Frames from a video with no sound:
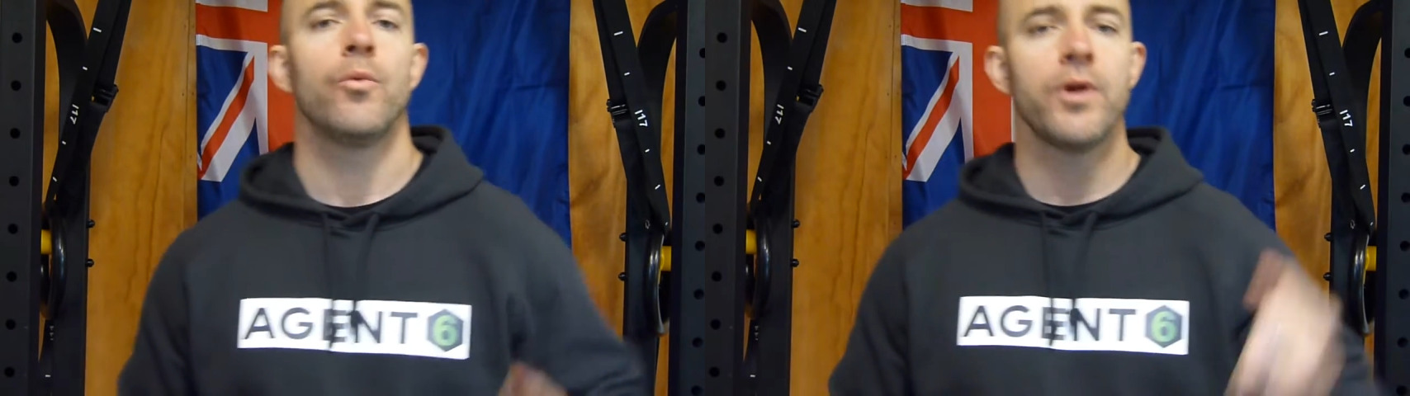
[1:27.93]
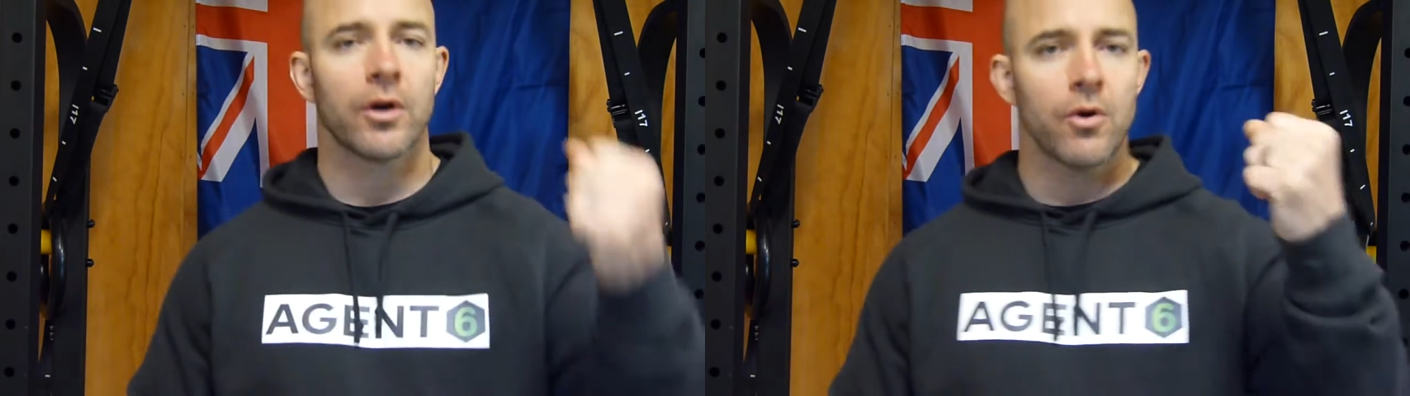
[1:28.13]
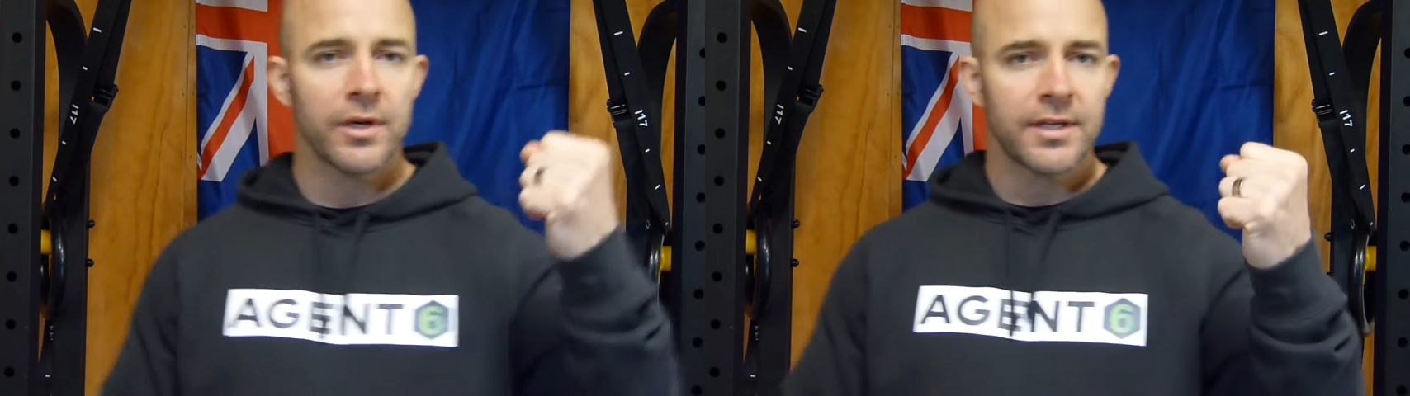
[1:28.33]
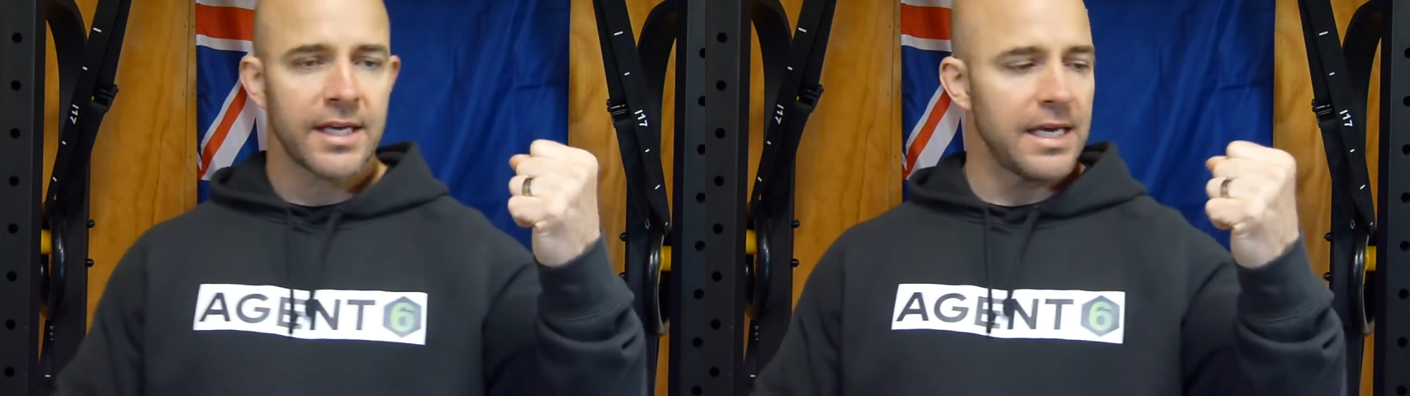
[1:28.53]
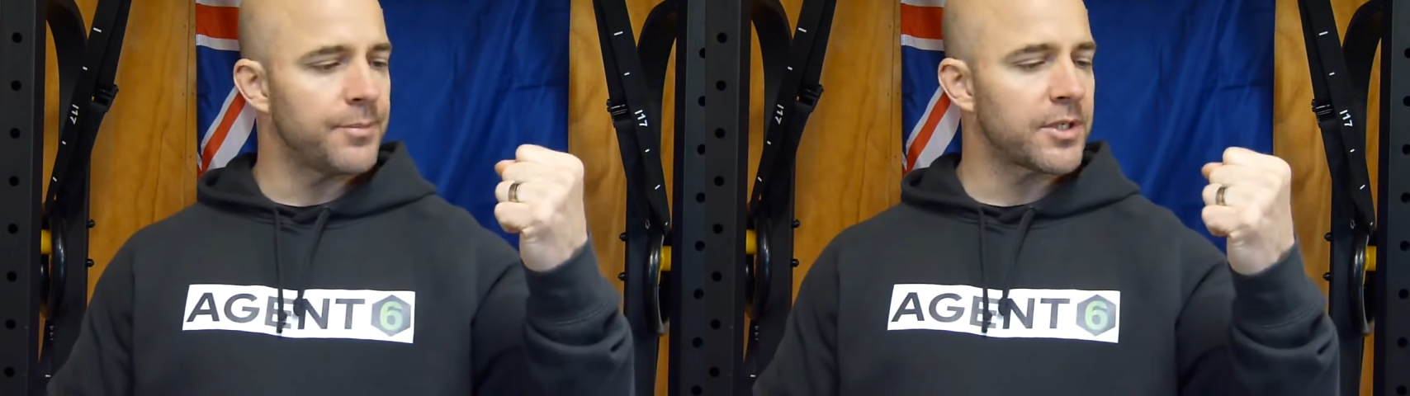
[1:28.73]
we are going to
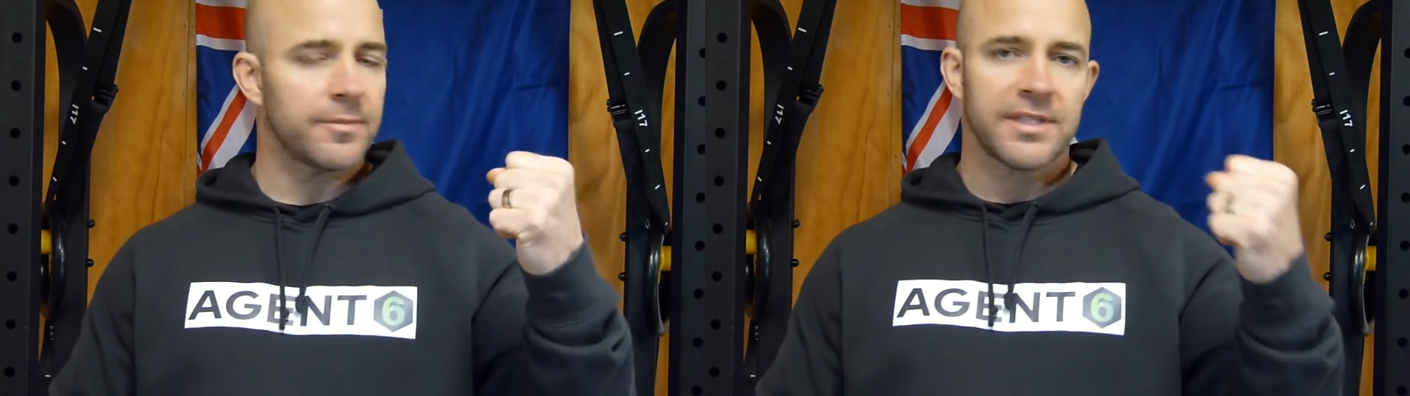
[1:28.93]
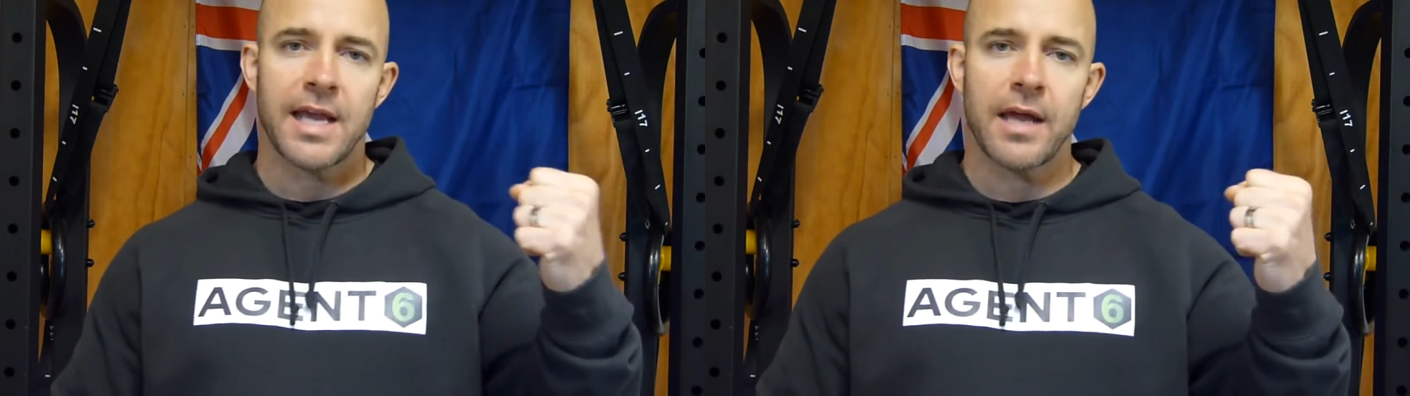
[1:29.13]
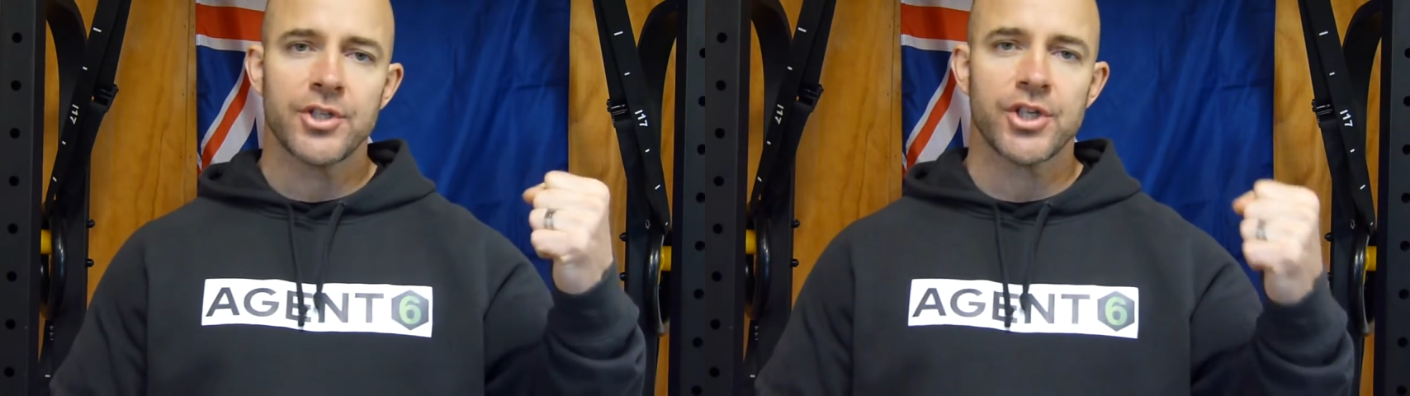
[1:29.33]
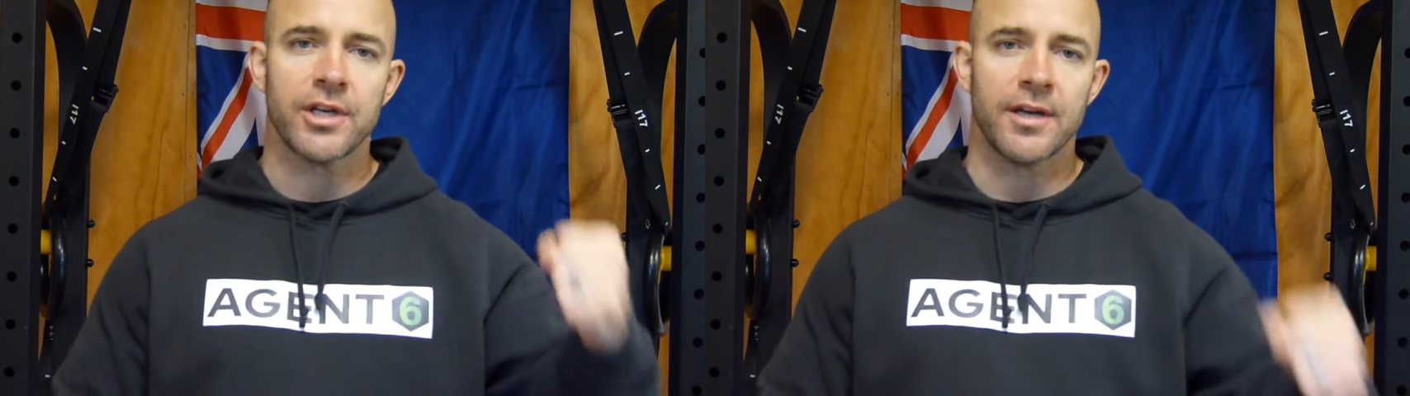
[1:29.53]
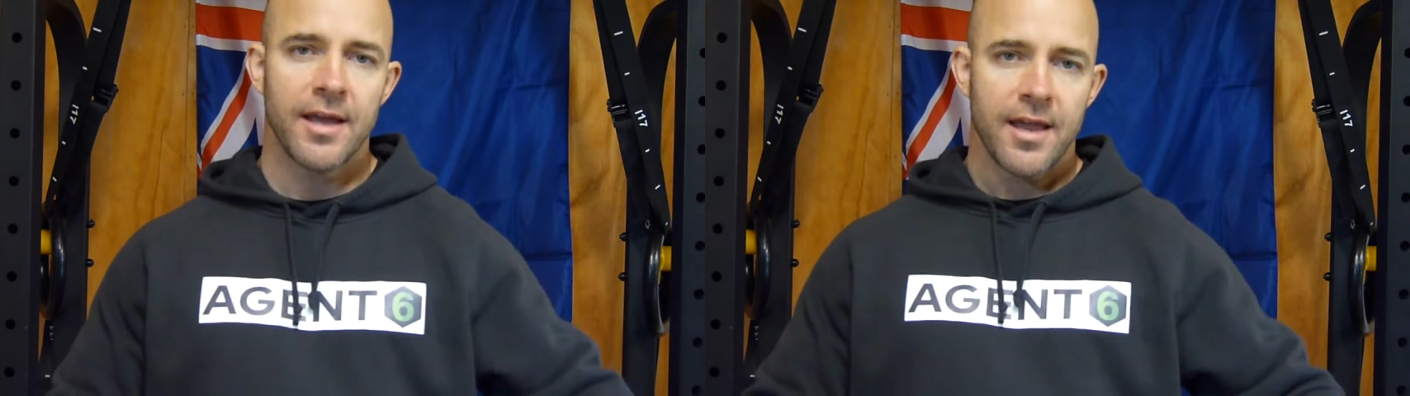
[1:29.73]
keep some
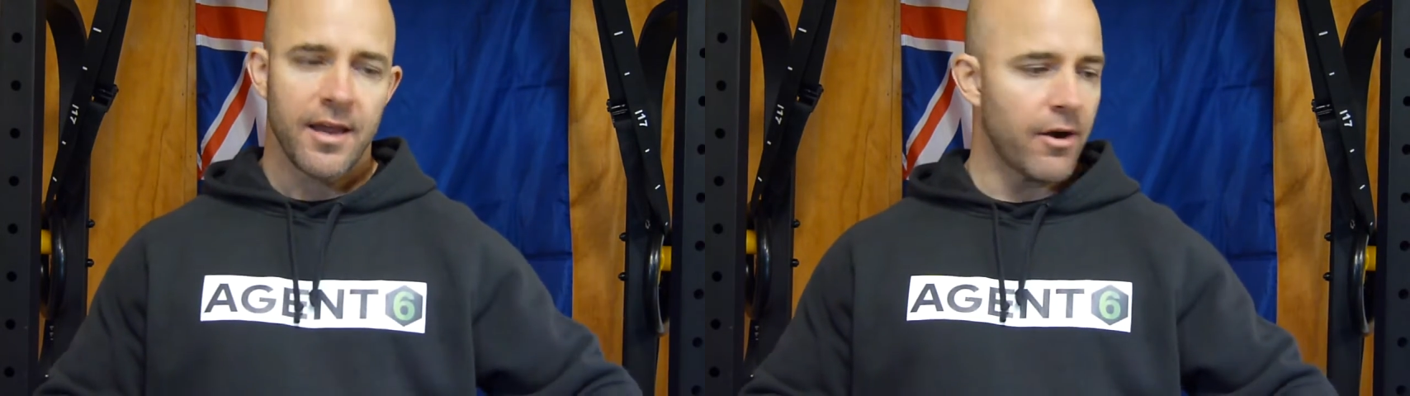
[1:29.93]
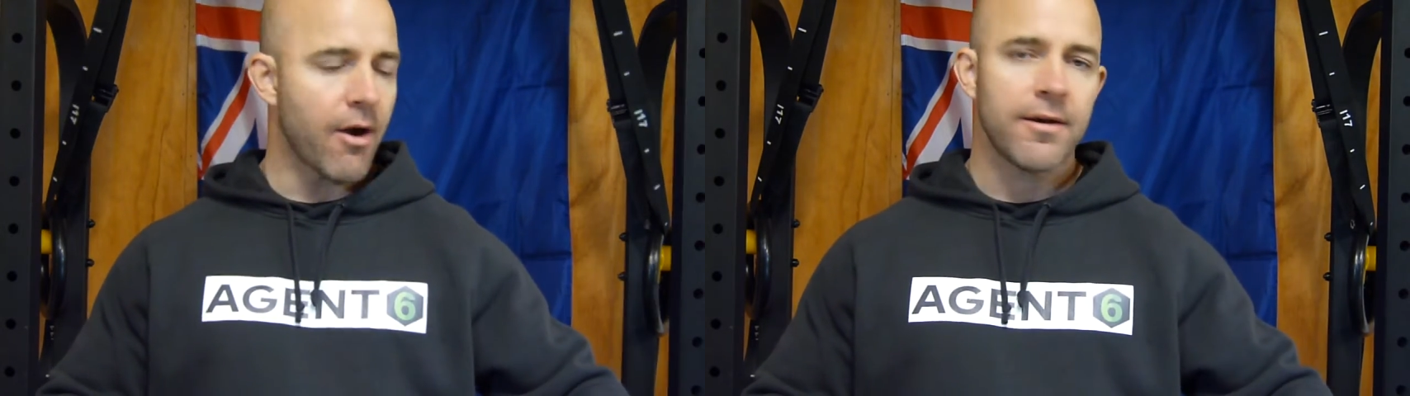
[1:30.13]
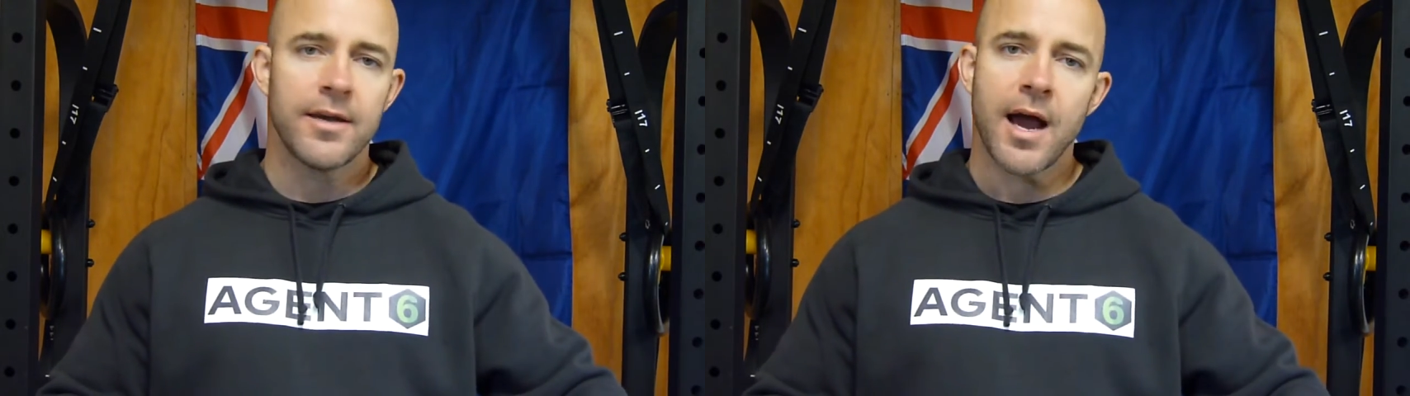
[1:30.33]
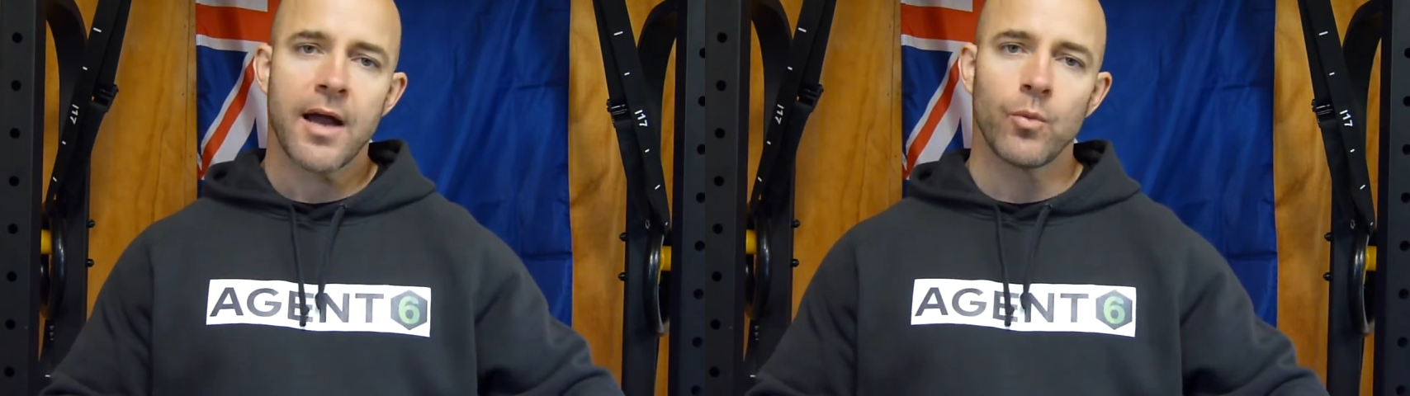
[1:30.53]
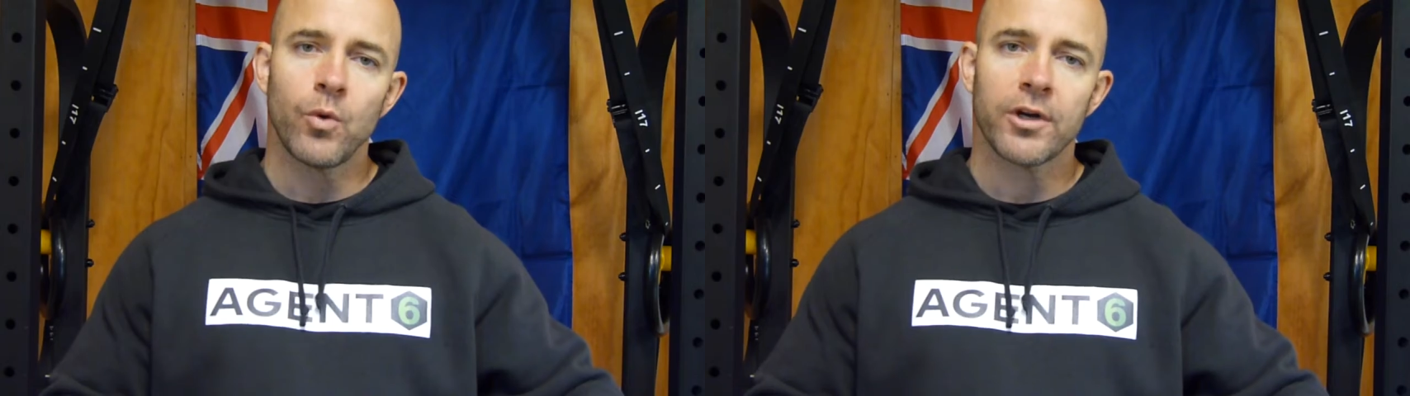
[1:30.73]
tension in our
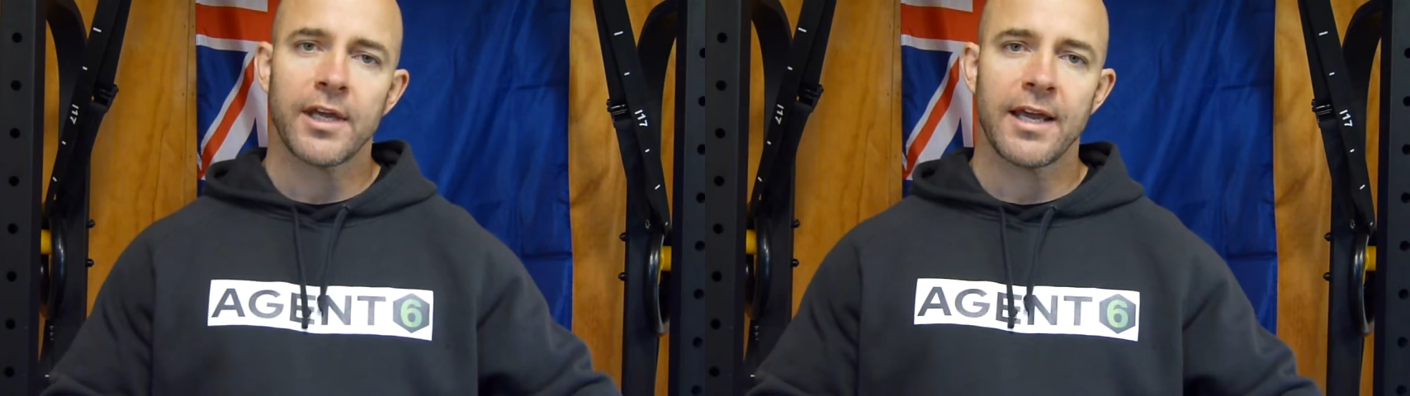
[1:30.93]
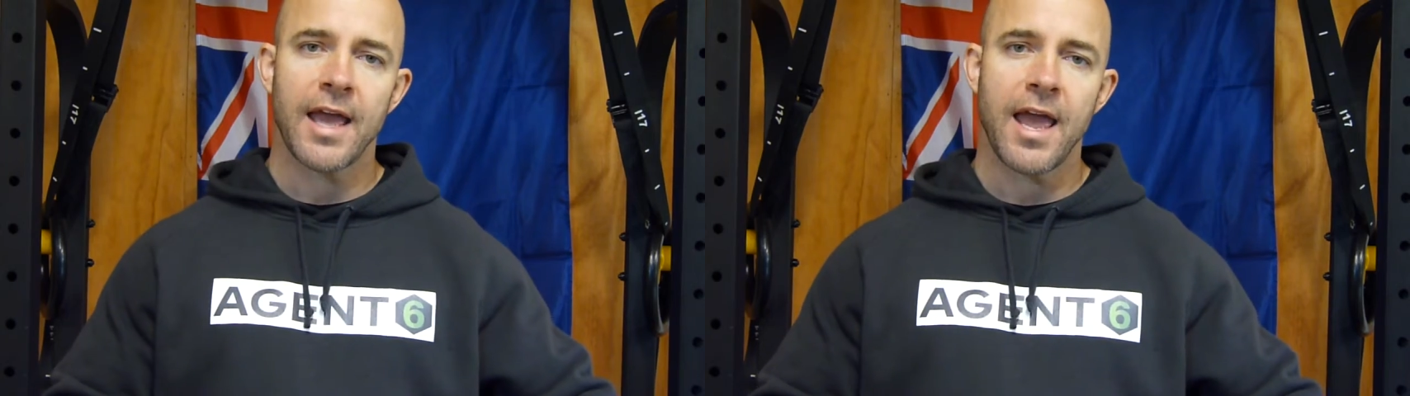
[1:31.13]
non-working